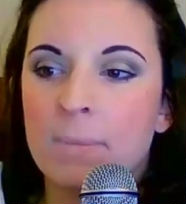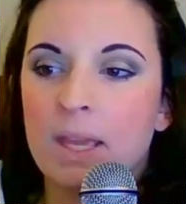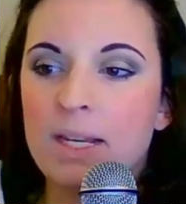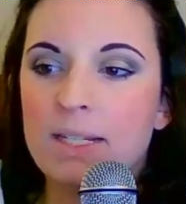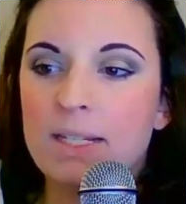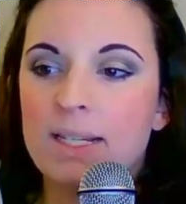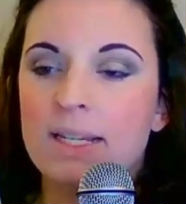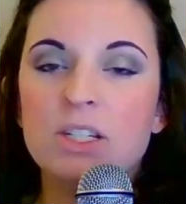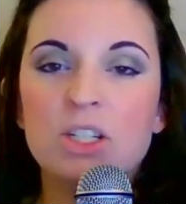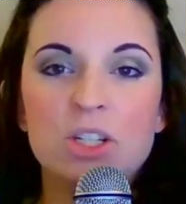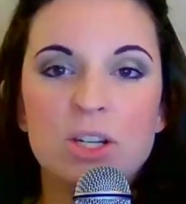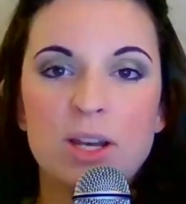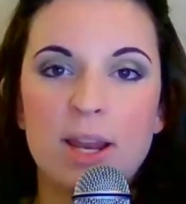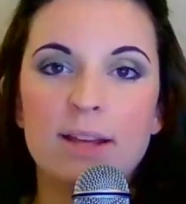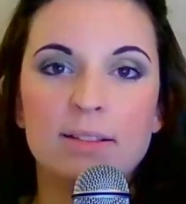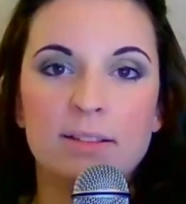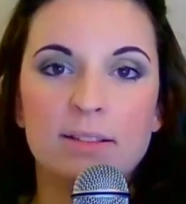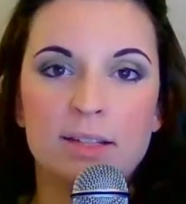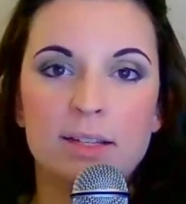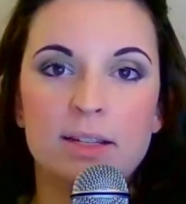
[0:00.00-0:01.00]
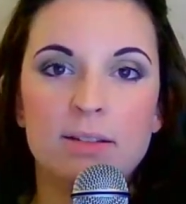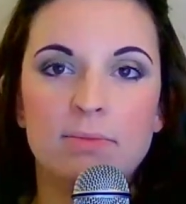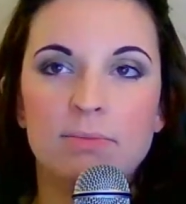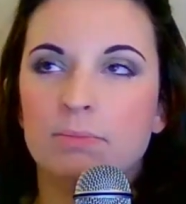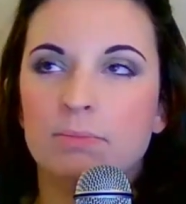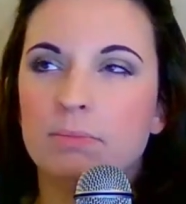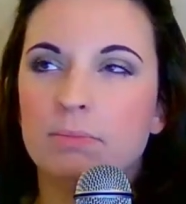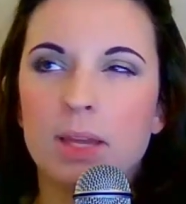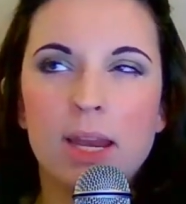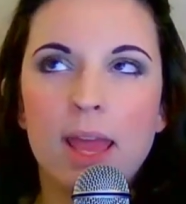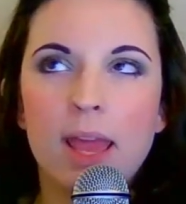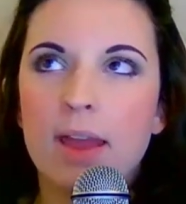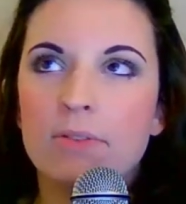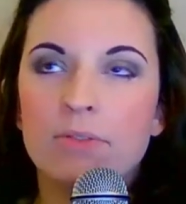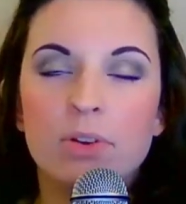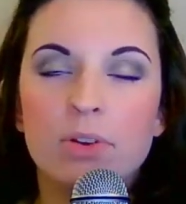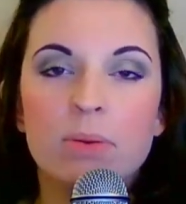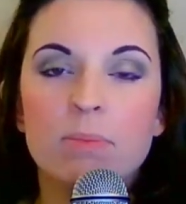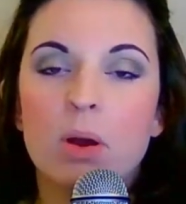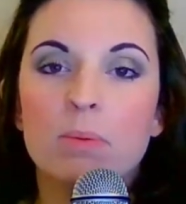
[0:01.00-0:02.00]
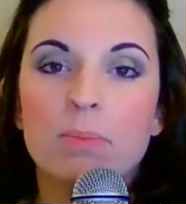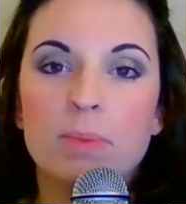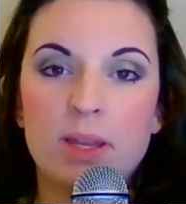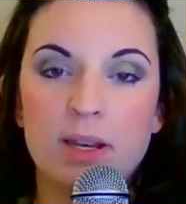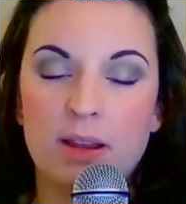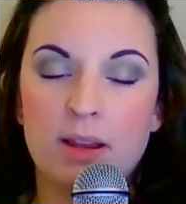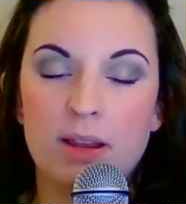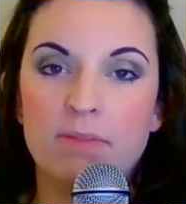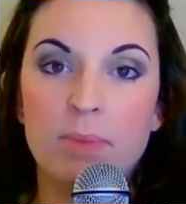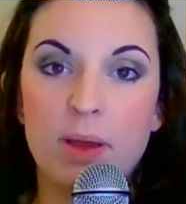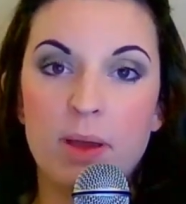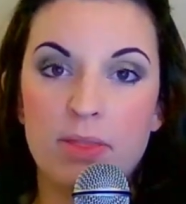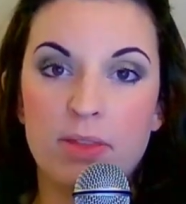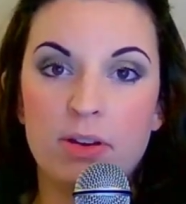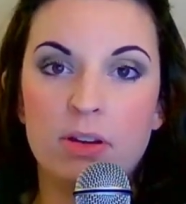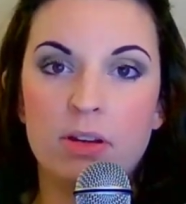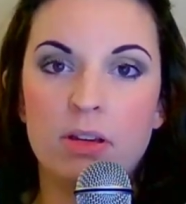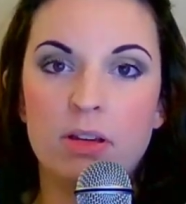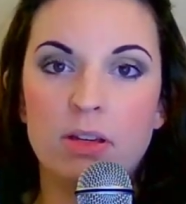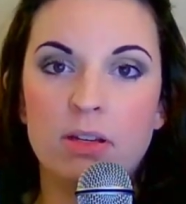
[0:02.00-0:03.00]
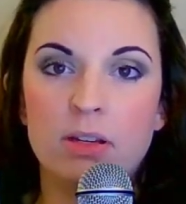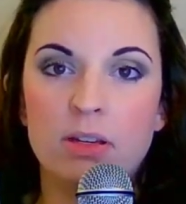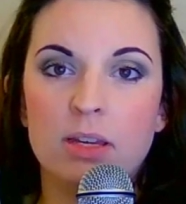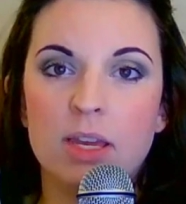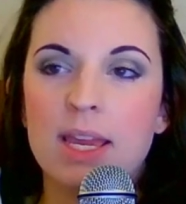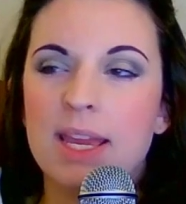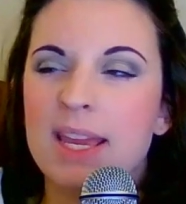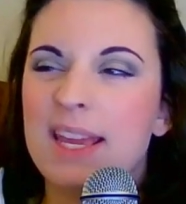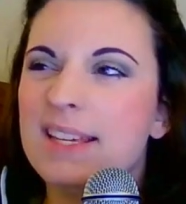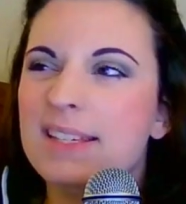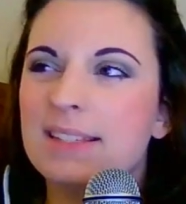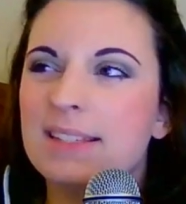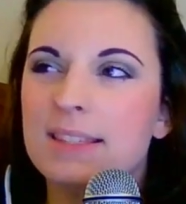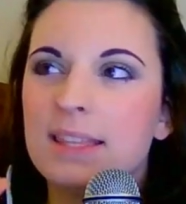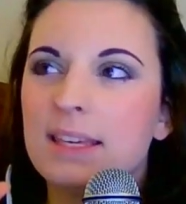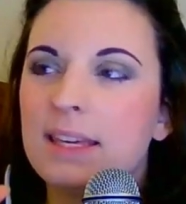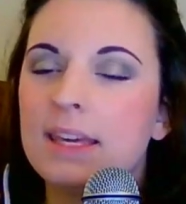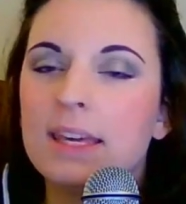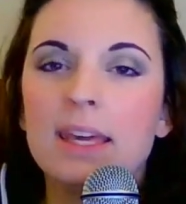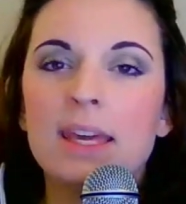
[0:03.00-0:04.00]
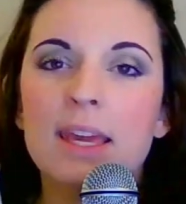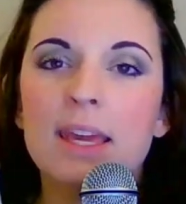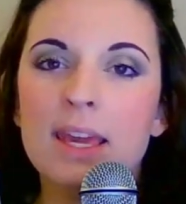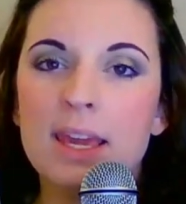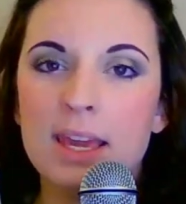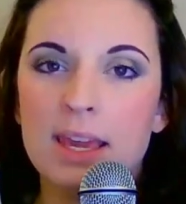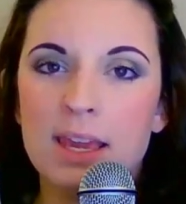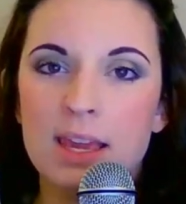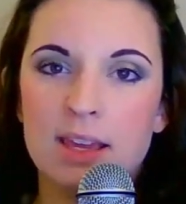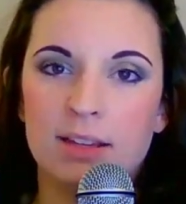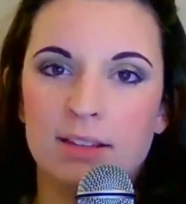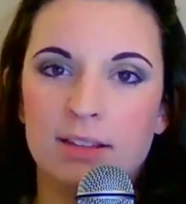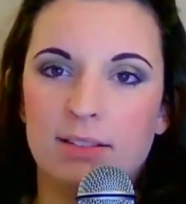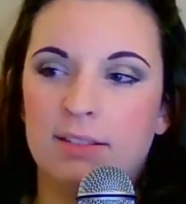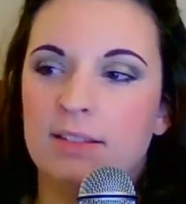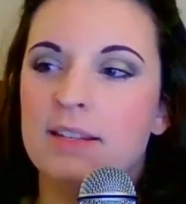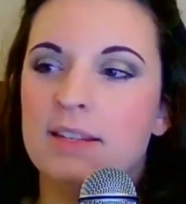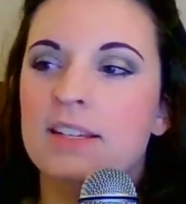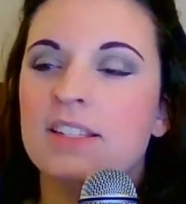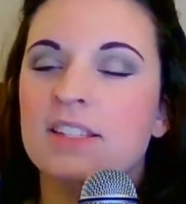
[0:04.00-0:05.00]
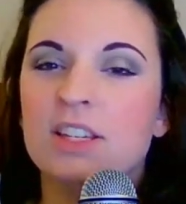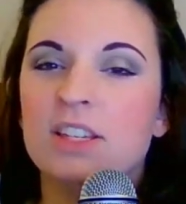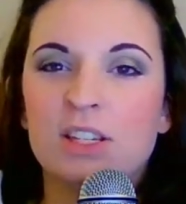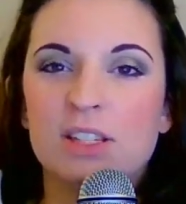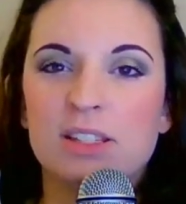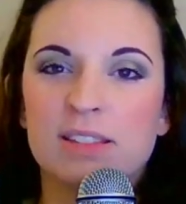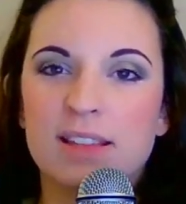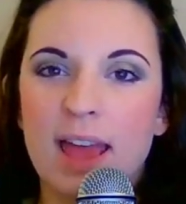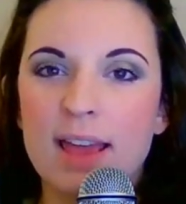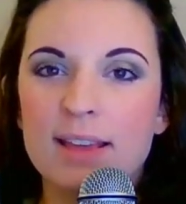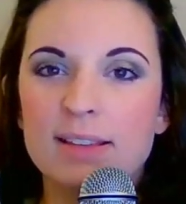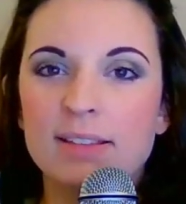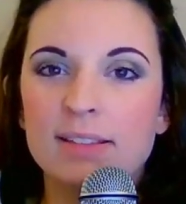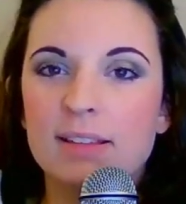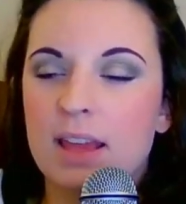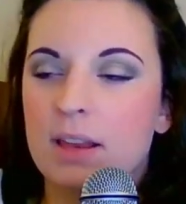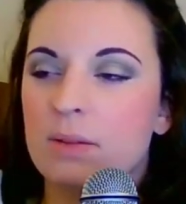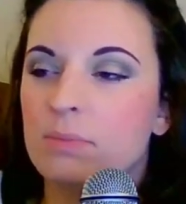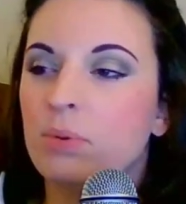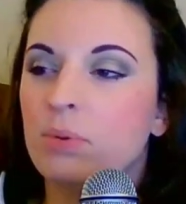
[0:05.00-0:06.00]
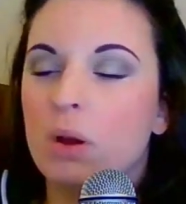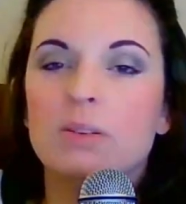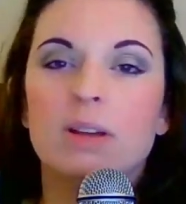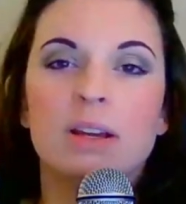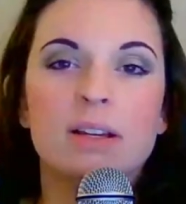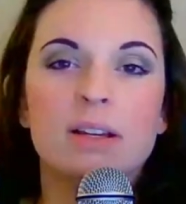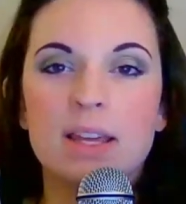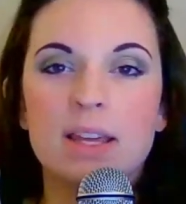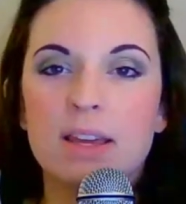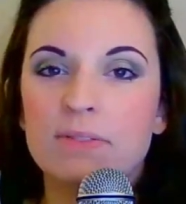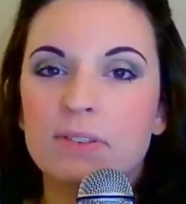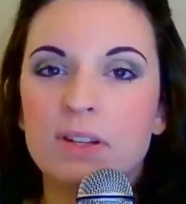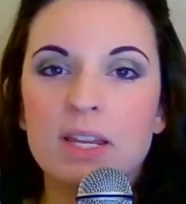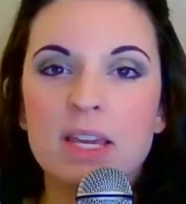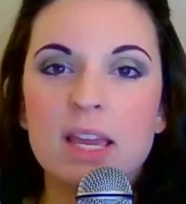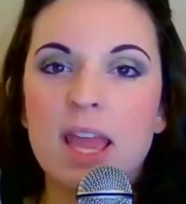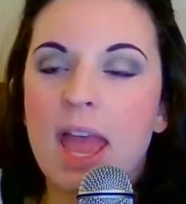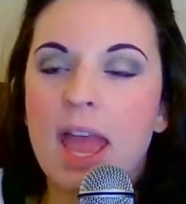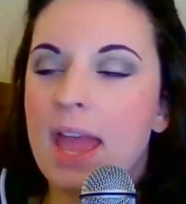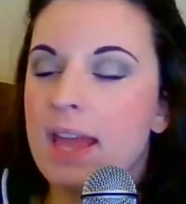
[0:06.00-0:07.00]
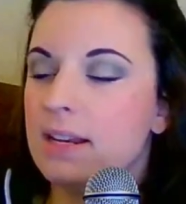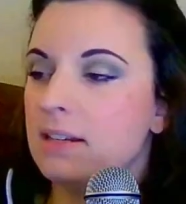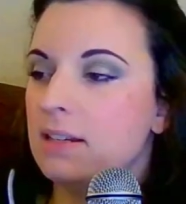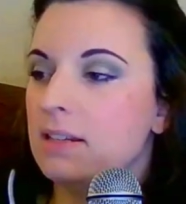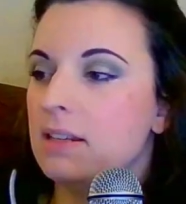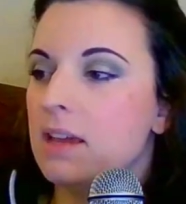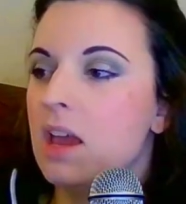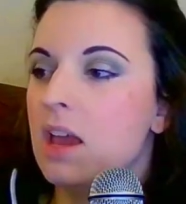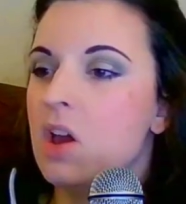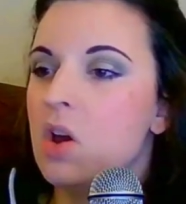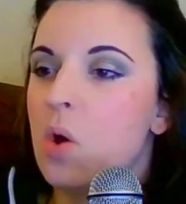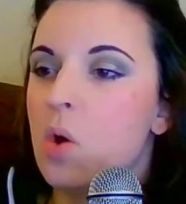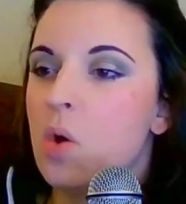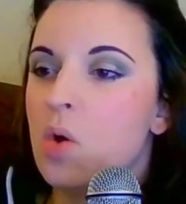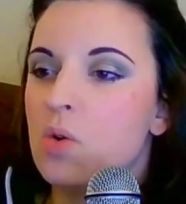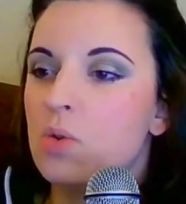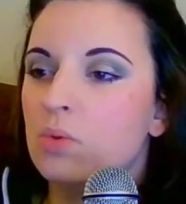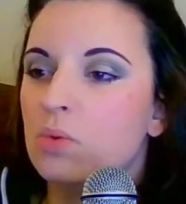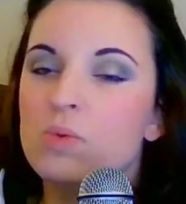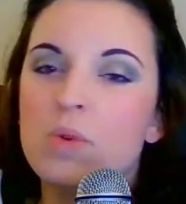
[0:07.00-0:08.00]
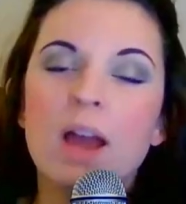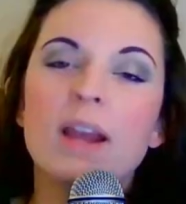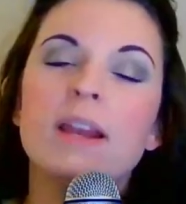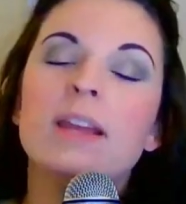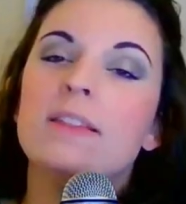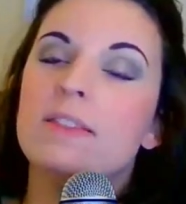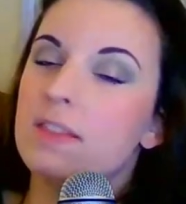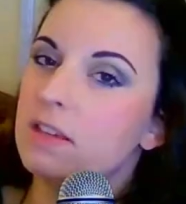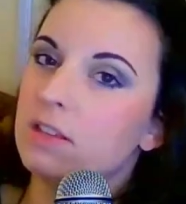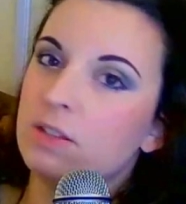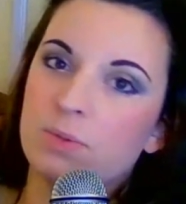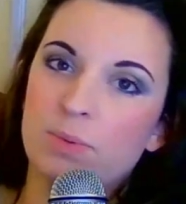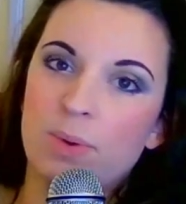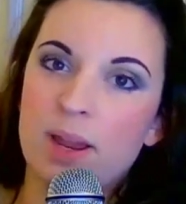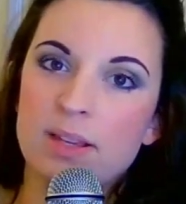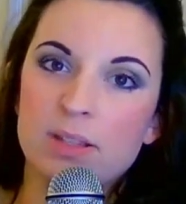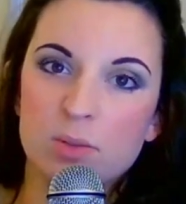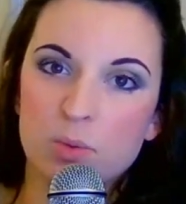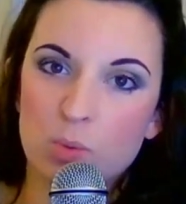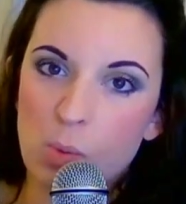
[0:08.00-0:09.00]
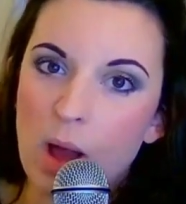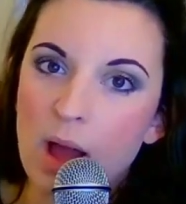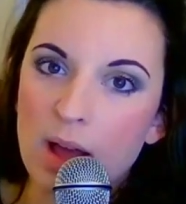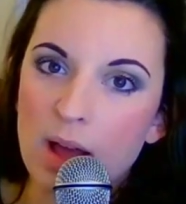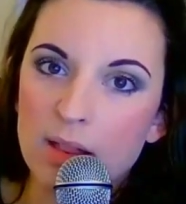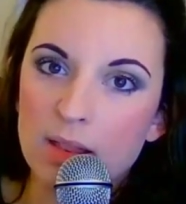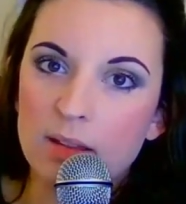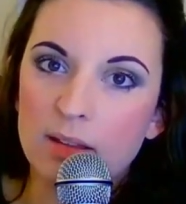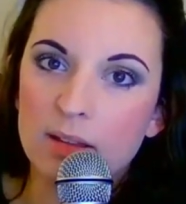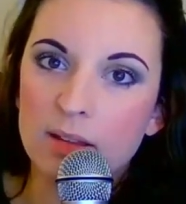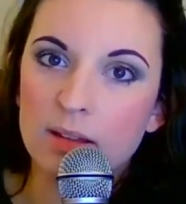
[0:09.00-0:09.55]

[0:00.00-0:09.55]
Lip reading: intentionality in every moment of motherhood is the key to success and productivity and running this race well.